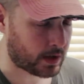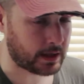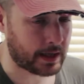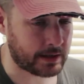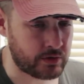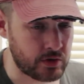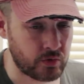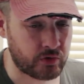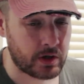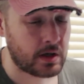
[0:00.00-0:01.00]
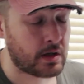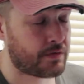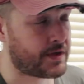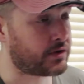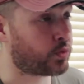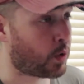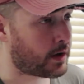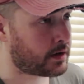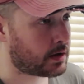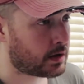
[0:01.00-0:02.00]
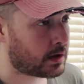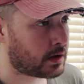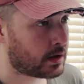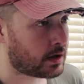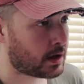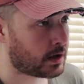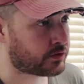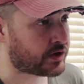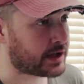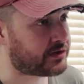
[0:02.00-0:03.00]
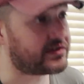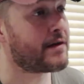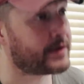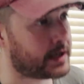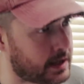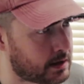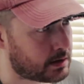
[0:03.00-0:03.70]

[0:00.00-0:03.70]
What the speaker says: what I like to use. This one said 70